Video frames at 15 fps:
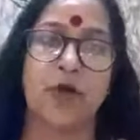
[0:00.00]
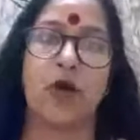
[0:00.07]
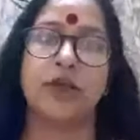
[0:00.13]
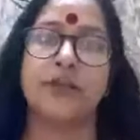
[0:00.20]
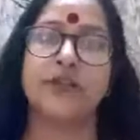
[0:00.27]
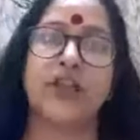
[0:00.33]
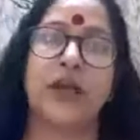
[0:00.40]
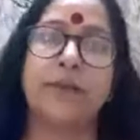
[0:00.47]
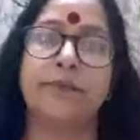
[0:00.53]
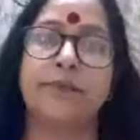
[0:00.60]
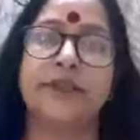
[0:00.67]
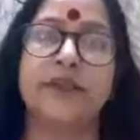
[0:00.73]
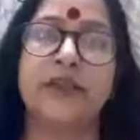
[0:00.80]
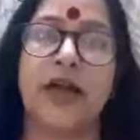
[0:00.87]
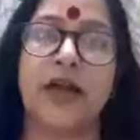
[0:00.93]
or jump
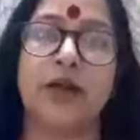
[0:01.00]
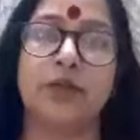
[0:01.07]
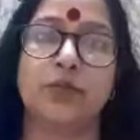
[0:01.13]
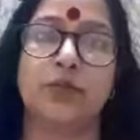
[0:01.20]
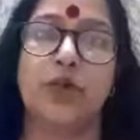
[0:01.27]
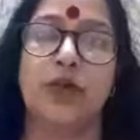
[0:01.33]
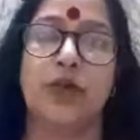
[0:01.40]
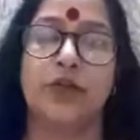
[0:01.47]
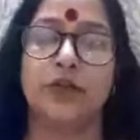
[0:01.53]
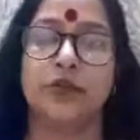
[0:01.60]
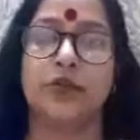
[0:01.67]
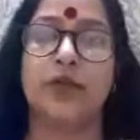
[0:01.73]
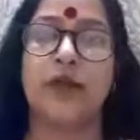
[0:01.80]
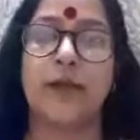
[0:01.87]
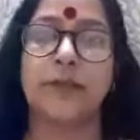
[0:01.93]
down
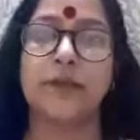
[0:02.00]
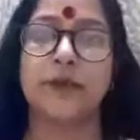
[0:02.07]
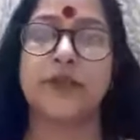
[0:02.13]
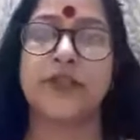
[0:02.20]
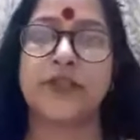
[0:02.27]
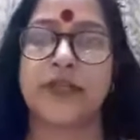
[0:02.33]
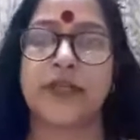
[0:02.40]
to come to this